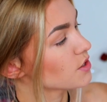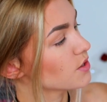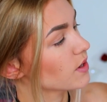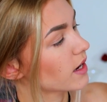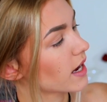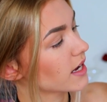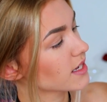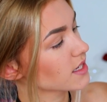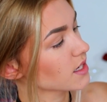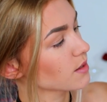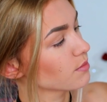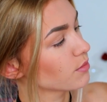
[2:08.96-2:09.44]
So you
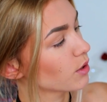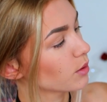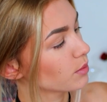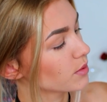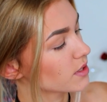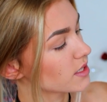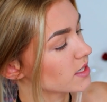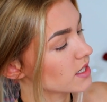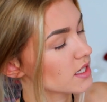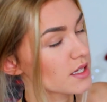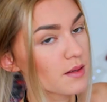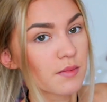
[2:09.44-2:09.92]
guys can
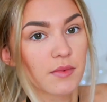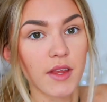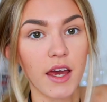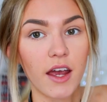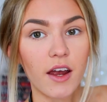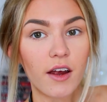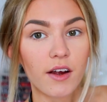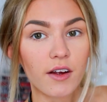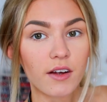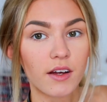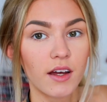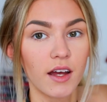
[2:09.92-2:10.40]
probably see them
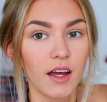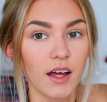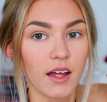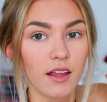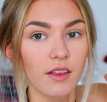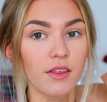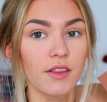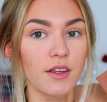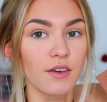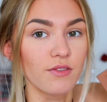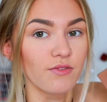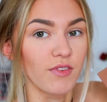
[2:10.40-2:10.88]
there.
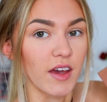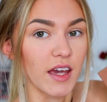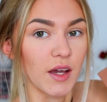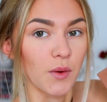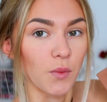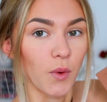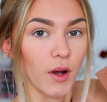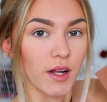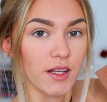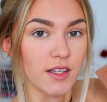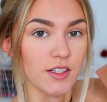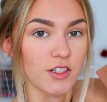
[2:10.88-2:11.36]
The
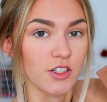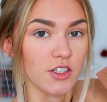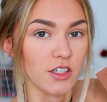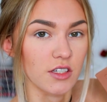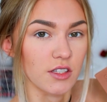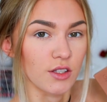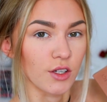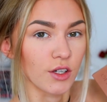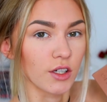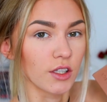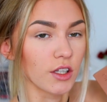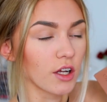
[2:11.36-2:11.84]
fake ones
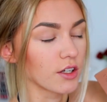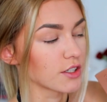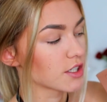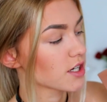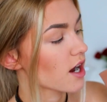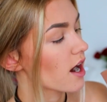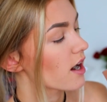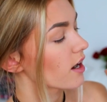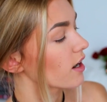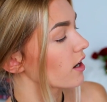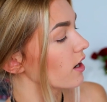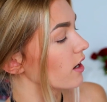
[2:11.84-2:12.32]
just look a lot
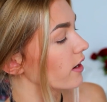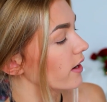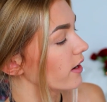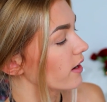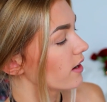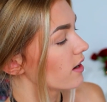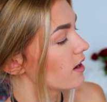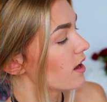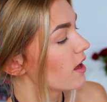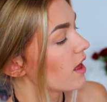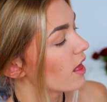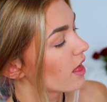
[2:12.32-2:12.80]

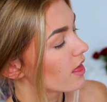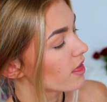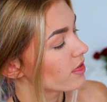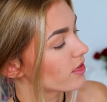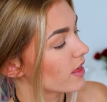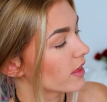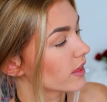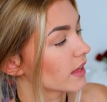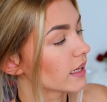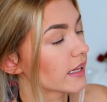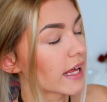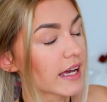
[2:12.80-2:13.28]
darker
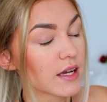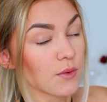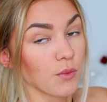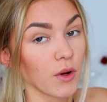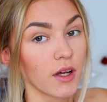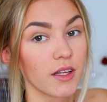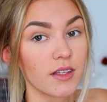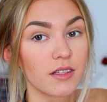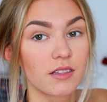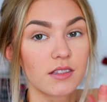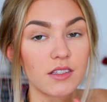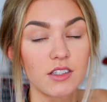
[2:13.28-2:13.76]
than the light
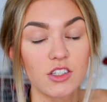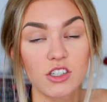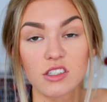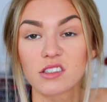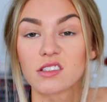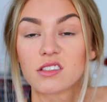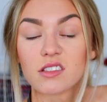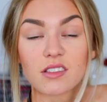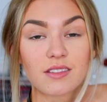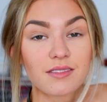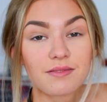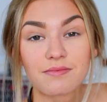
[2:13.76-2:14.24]
ones,
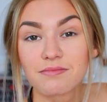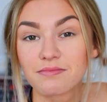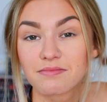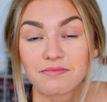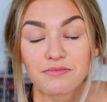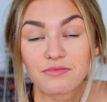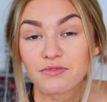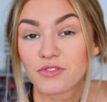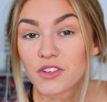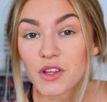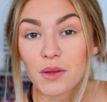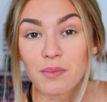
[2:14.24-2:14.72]
just
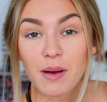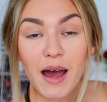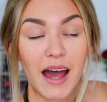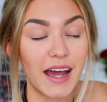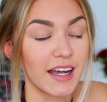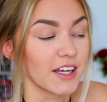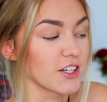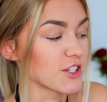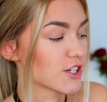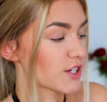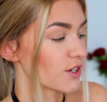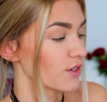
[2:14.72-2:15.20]
for the
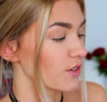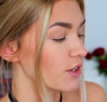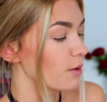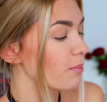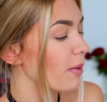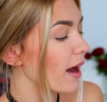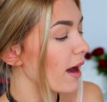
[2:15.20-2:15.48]
packaging on the